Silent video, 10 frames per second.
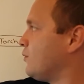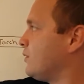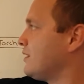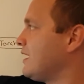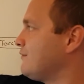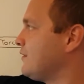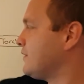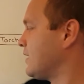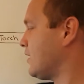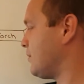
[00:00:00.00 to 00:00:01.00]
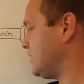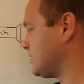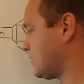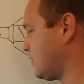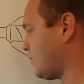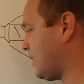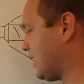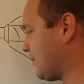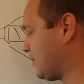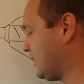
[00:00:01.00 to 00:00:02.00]
with an 850 nanometer can quite
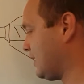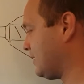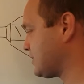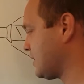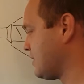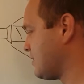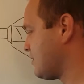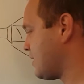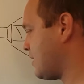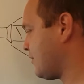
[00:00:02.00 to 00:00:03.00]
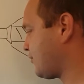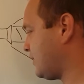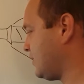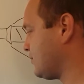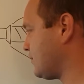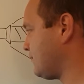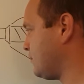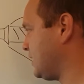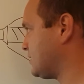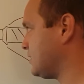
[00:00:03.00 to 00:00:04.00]
happily hit uh, 300
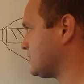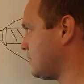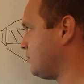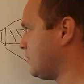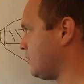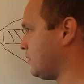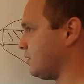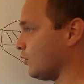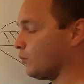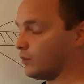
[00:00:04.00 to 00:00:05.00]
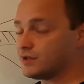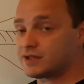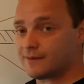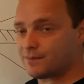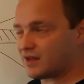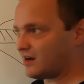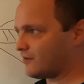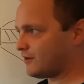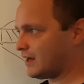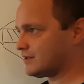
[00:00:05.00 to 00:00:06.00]
meters and, and upwards, you know,
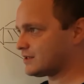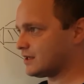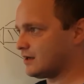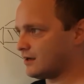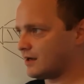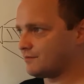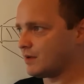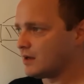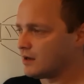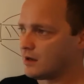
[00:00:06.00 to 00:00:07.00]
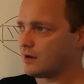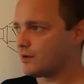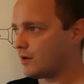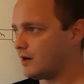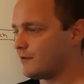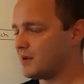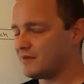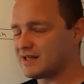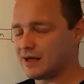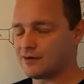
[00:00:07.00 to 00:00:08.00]
I've had, uh, a bit of
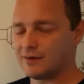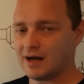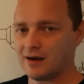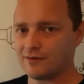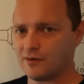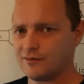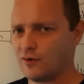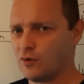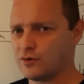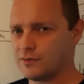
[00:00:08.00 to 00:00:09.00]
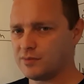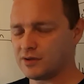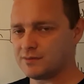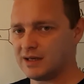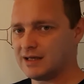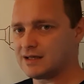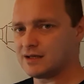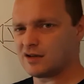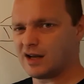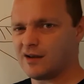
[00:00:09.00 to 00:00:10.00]
a tinker around, I've got 400 plus
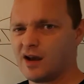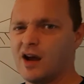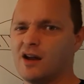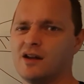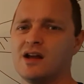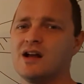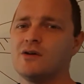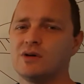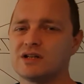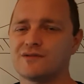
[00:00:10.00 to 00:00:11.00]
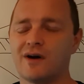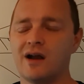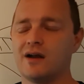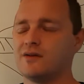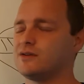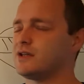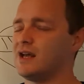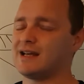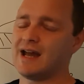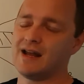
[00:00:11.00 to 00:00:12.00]
meters on it, uh, which is fine. And
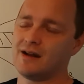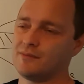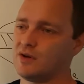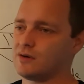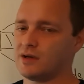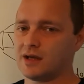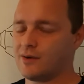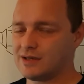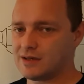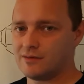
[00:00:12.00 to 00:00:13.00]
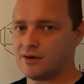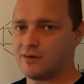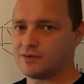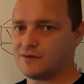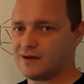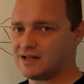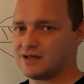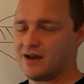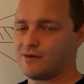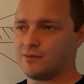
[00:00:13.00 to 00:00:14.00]
again, I'm not going to go into the realms of
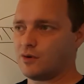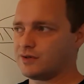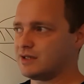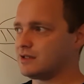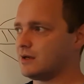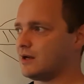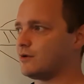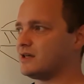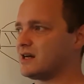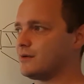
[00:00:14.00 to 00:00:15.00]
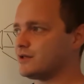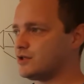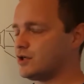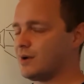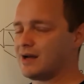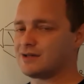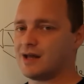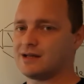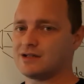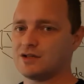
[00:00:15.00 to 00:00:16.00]
actually ever wanting to encourage anyone to shoot out of
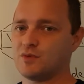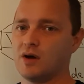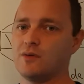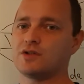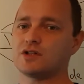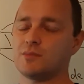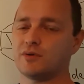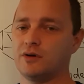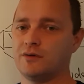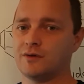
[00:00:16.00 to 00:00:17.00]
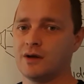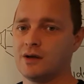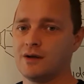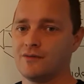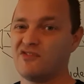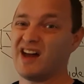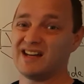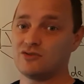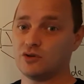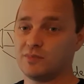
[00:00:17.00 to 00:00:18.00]
that distance, but it was just to prove that
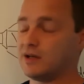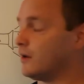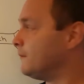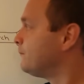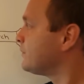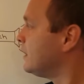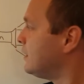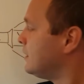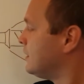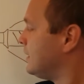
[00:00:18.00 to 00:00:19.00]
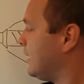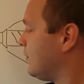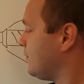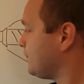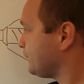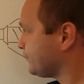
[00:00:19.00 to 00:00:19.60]
it could be done. Now,